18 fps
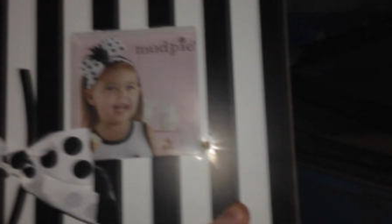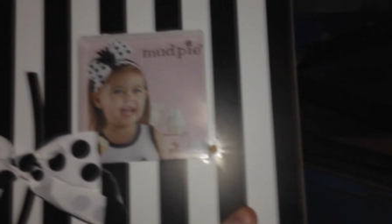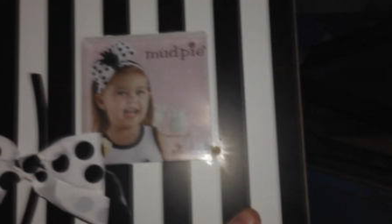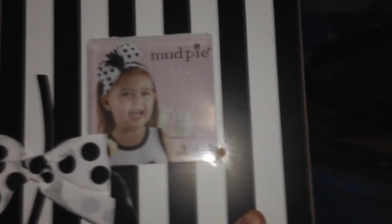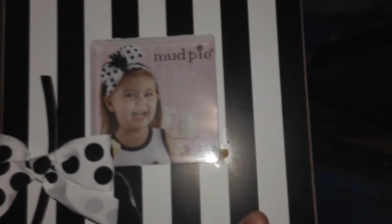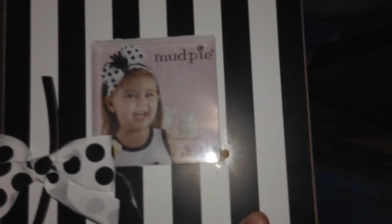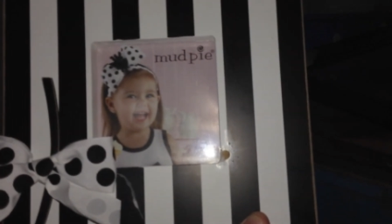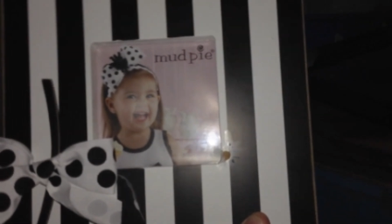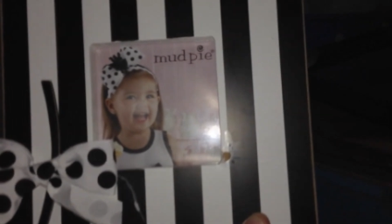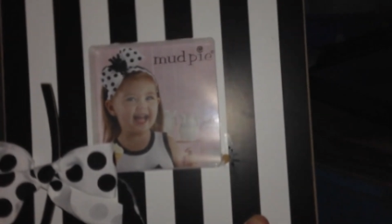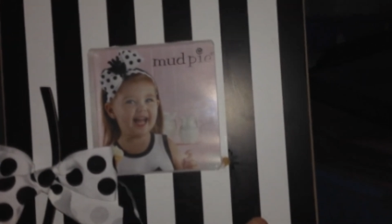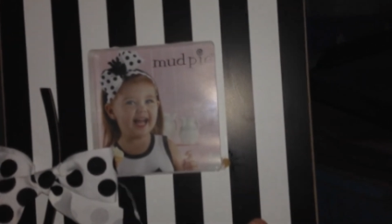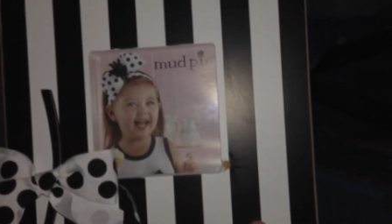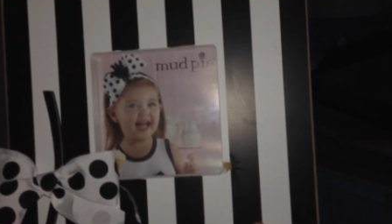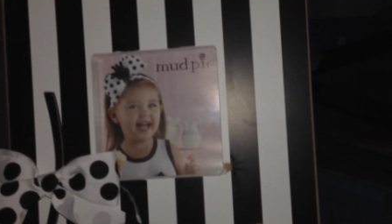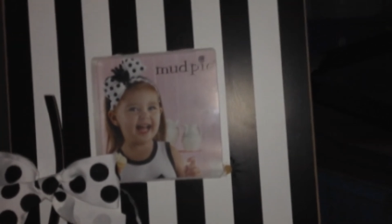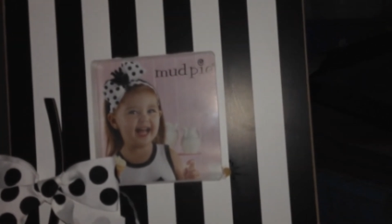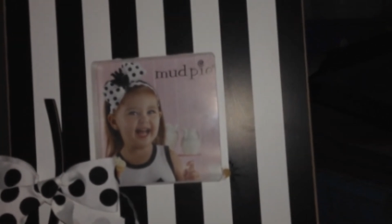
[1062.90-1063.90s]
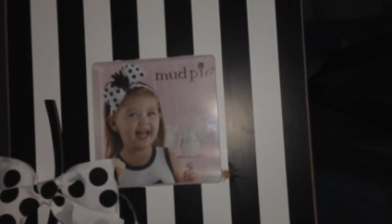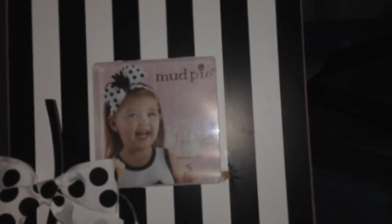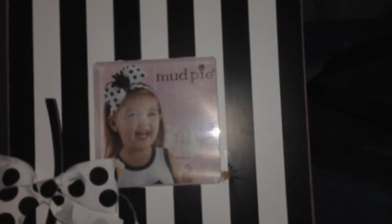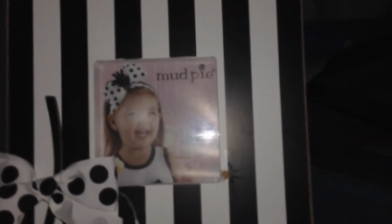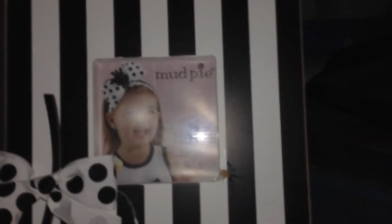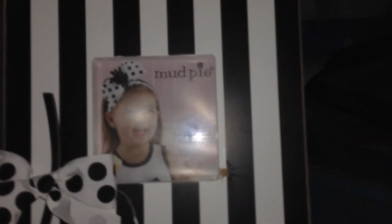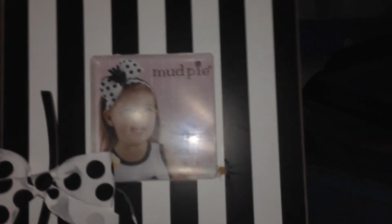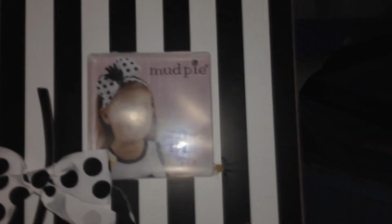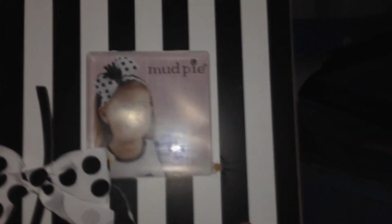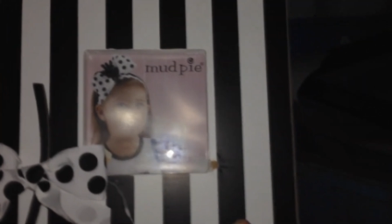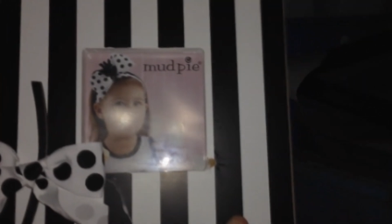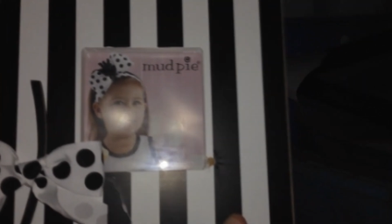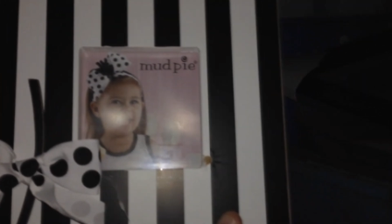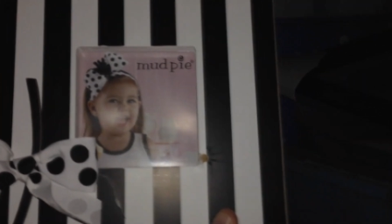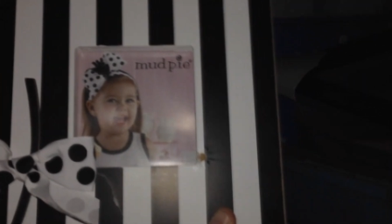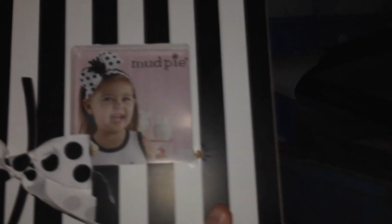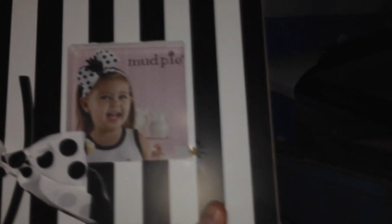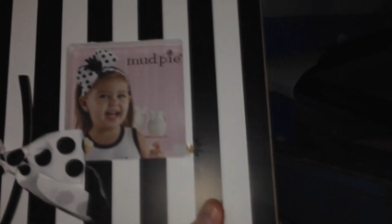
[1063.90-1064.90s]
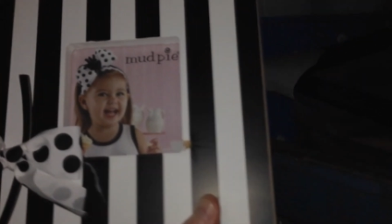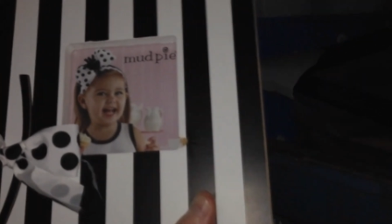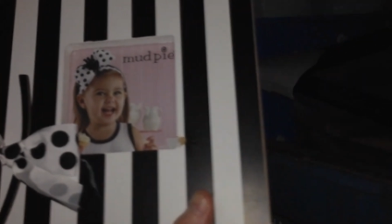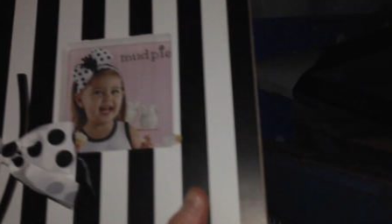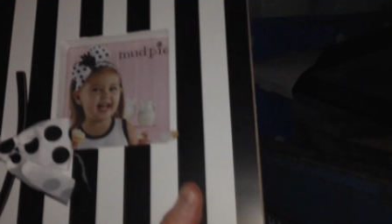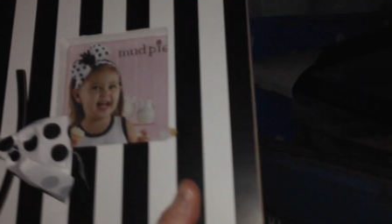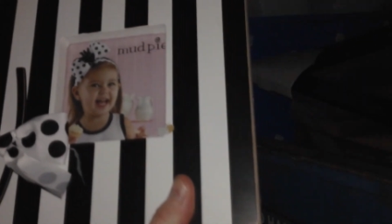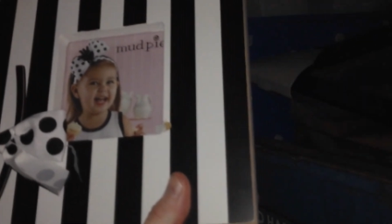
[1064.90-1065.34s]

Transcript: right there. Mud pie, that's kind of